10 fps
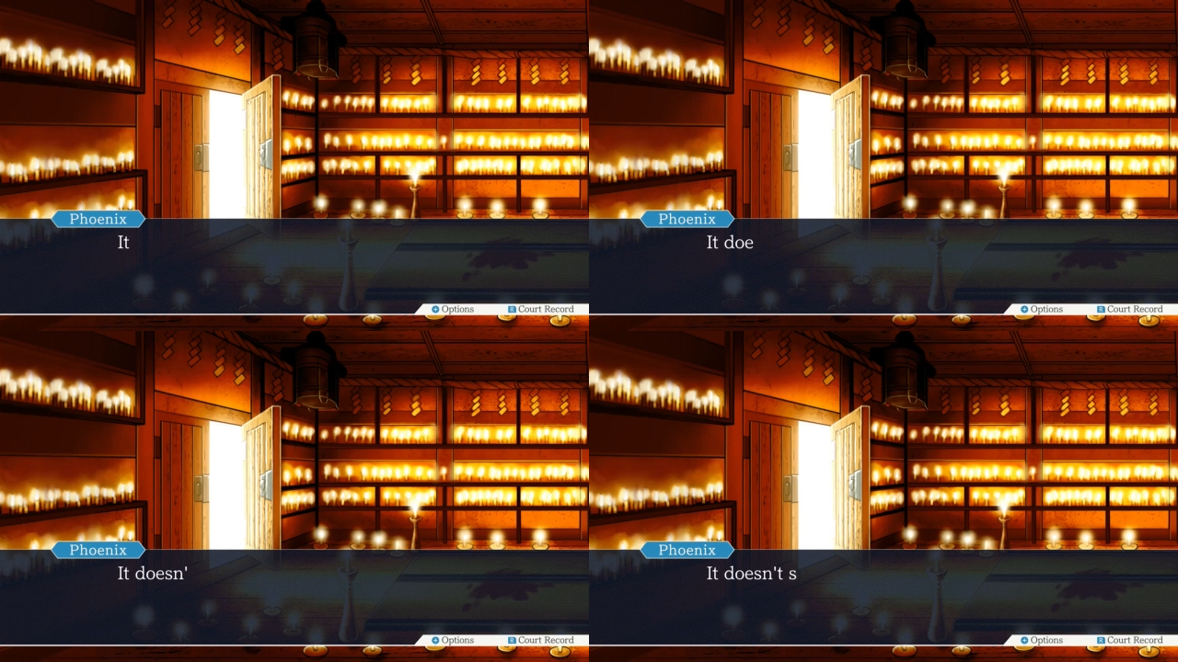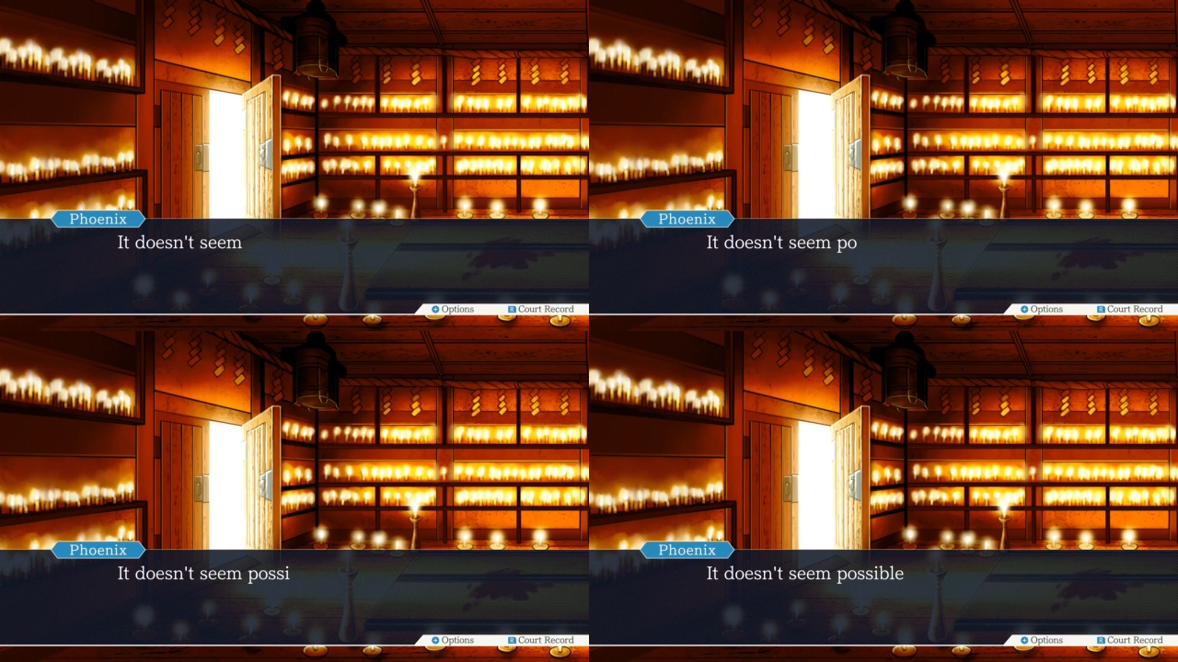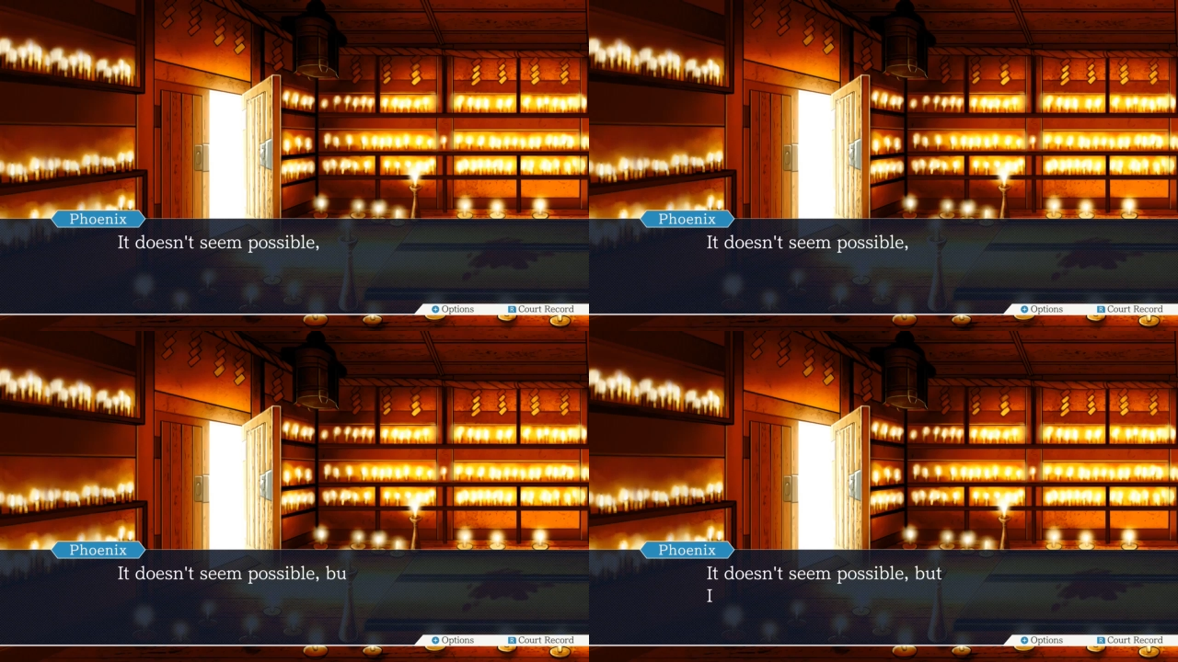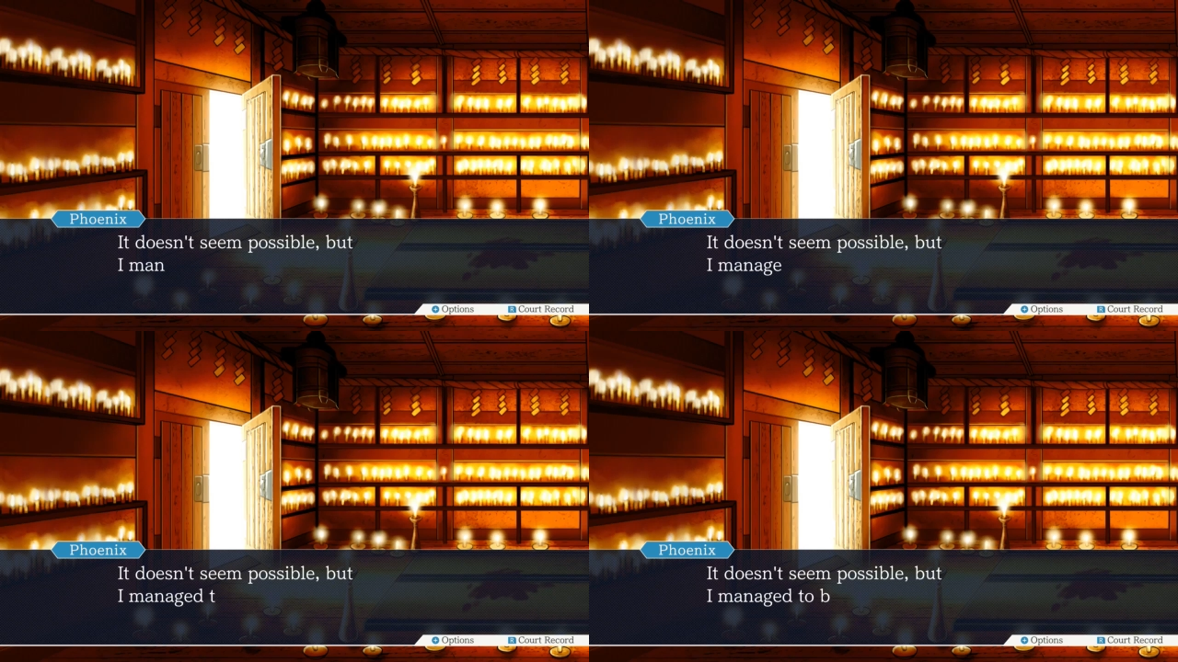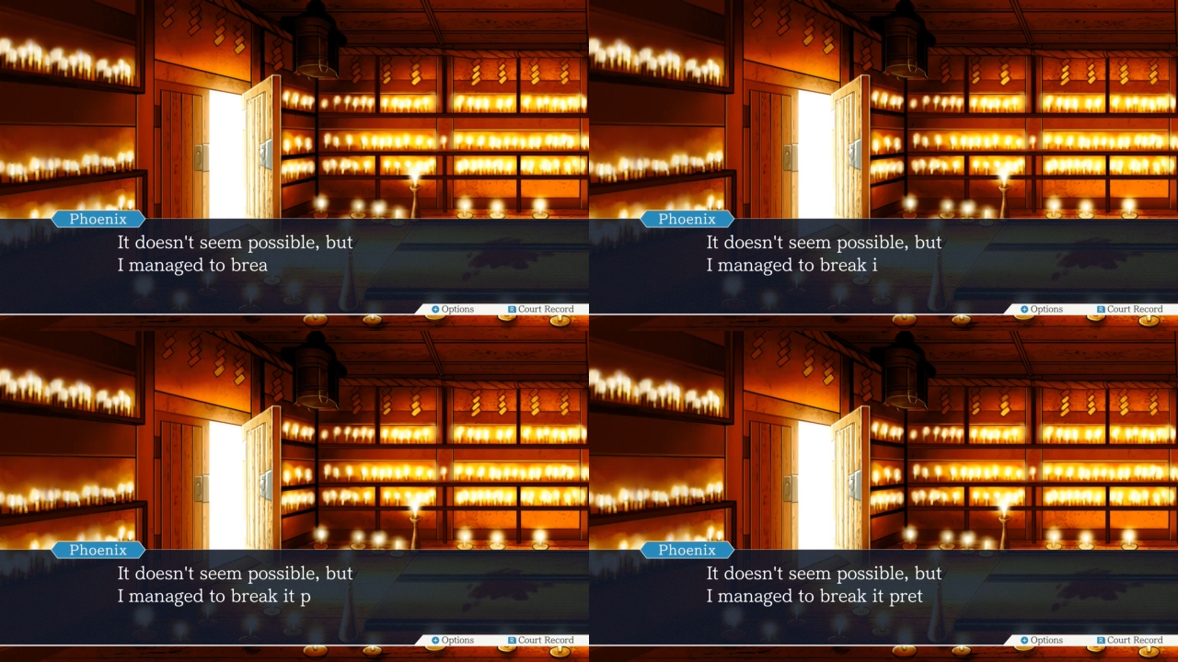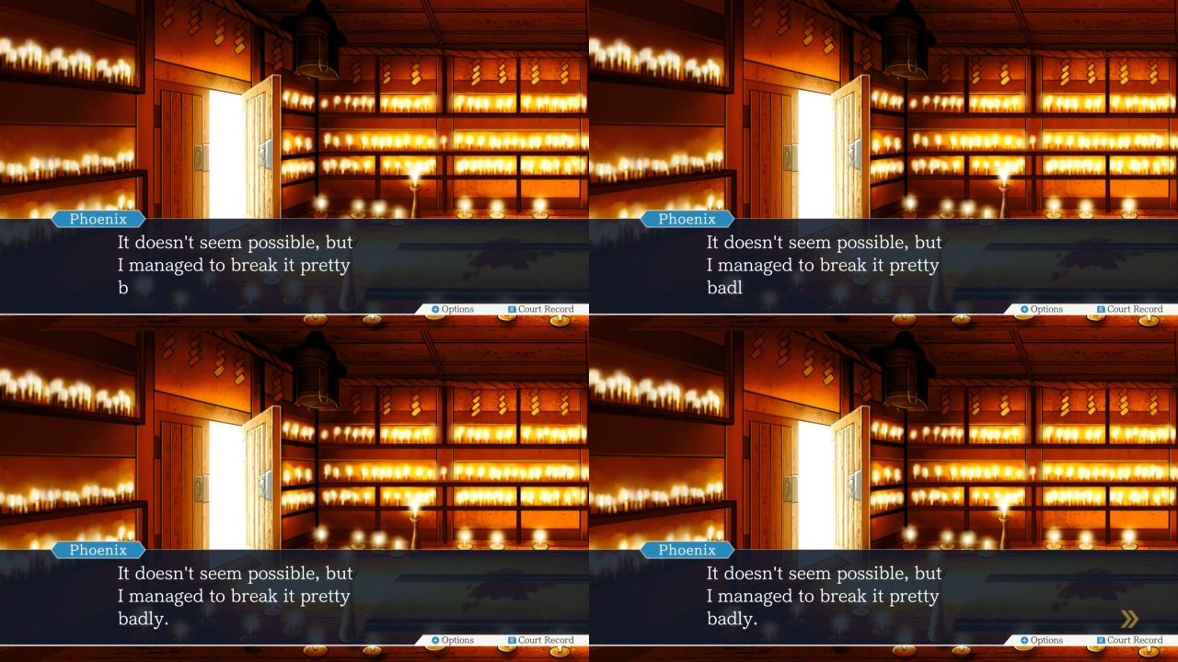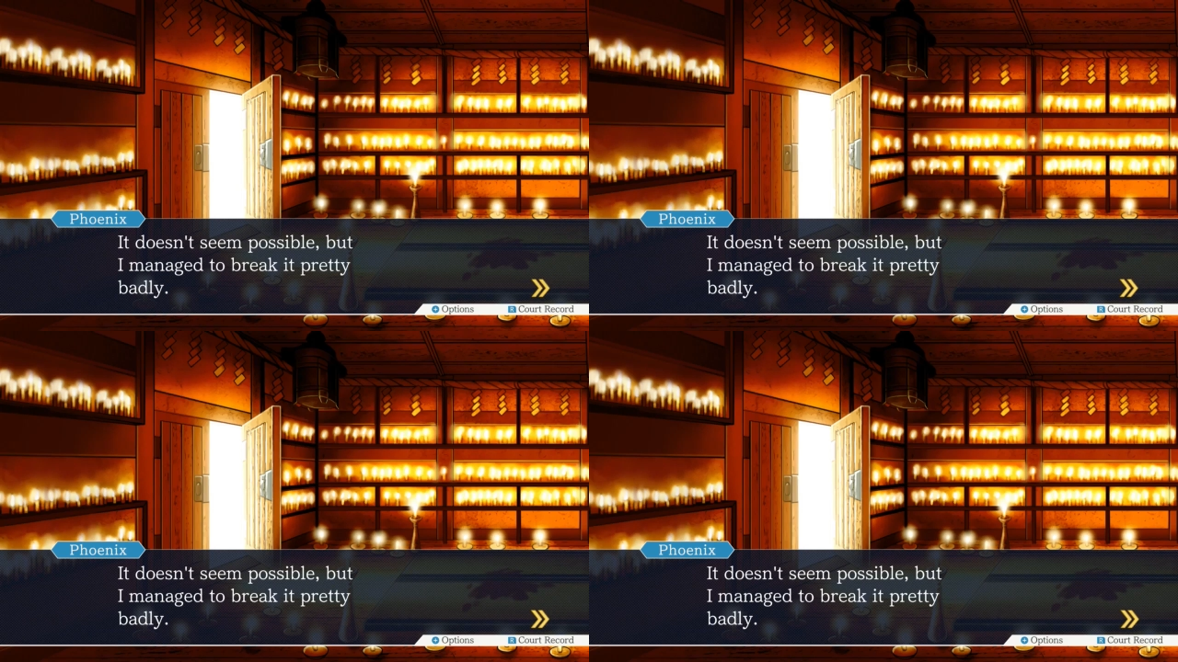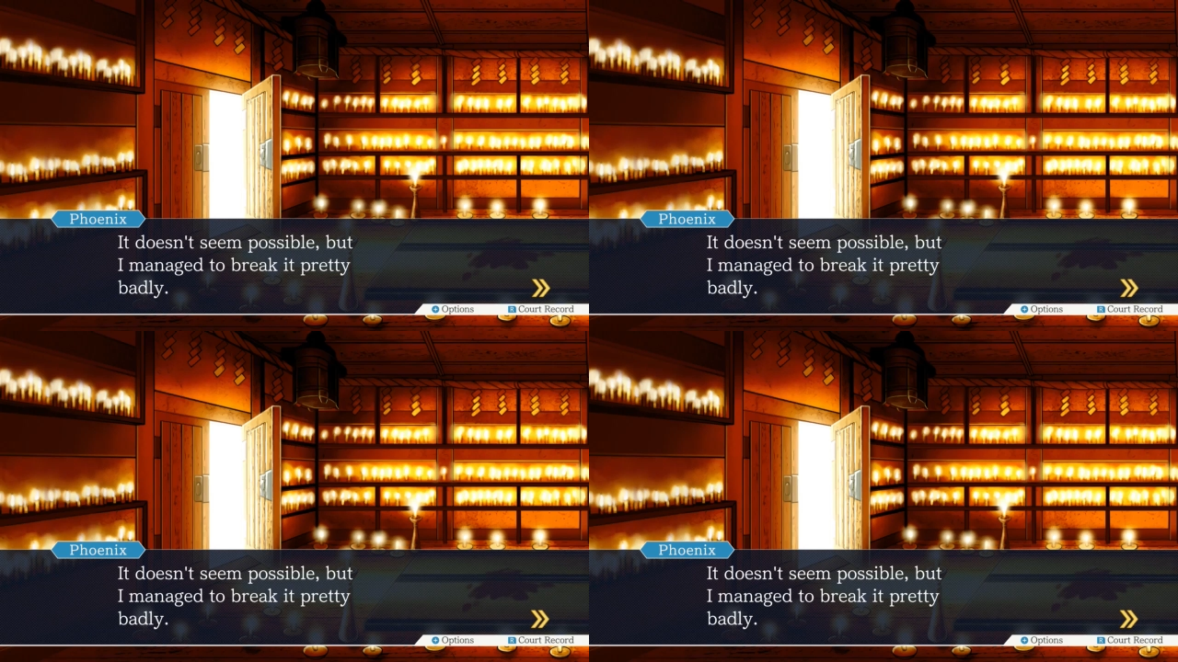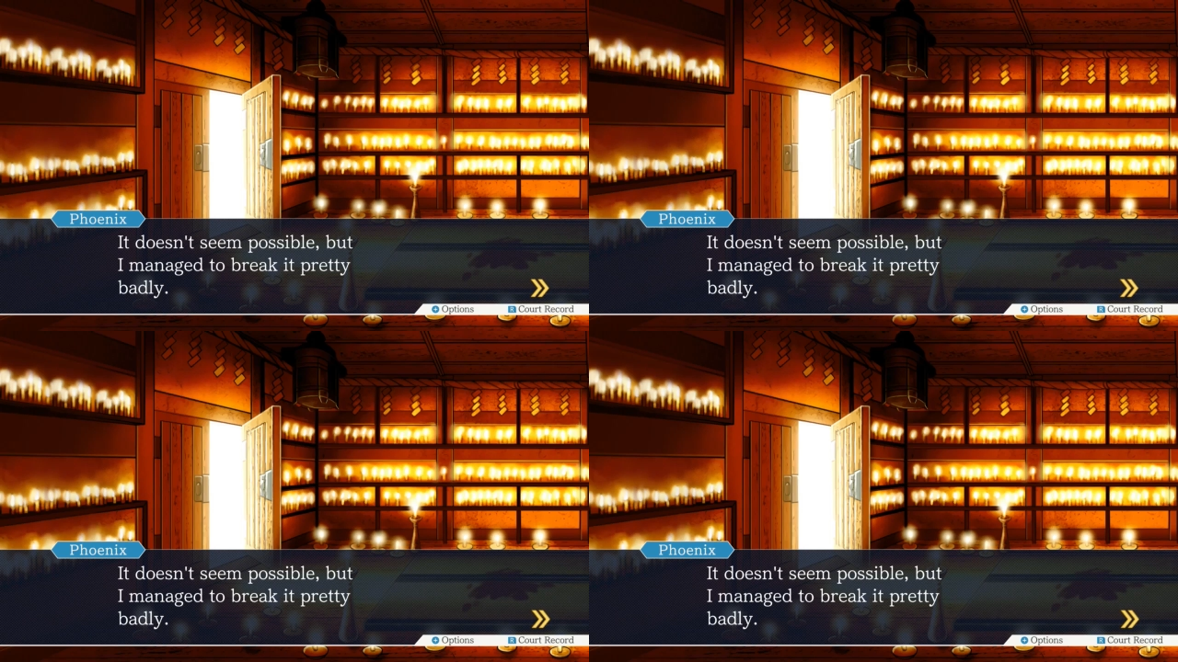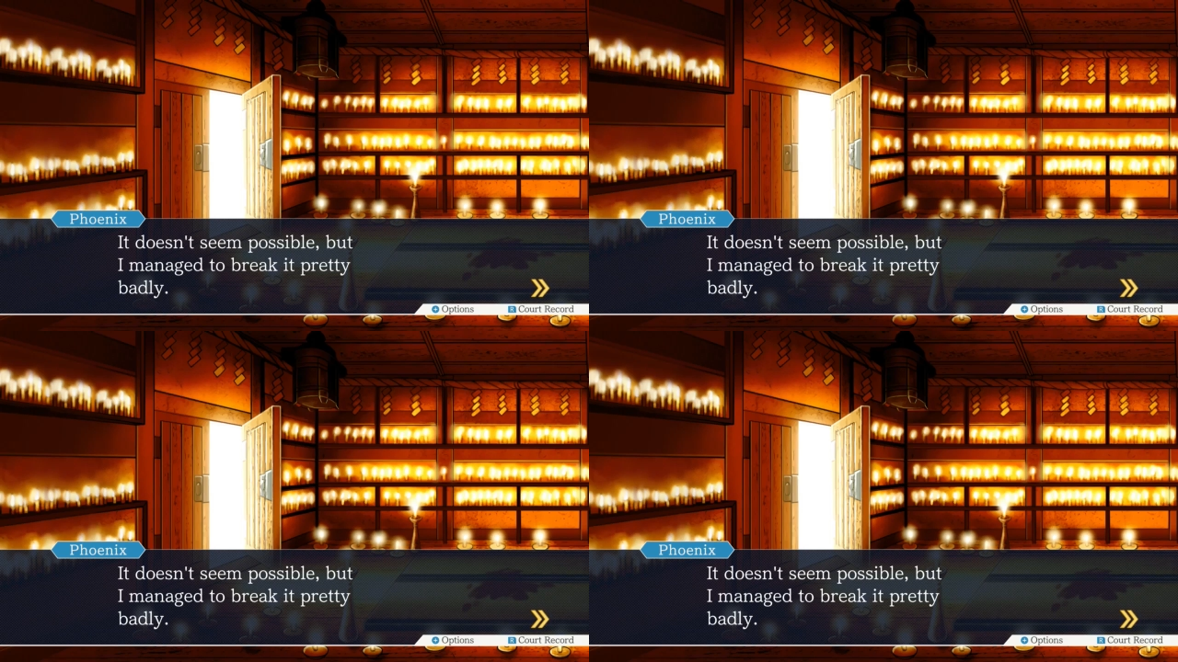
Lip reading: Nobody's mouth can be seen.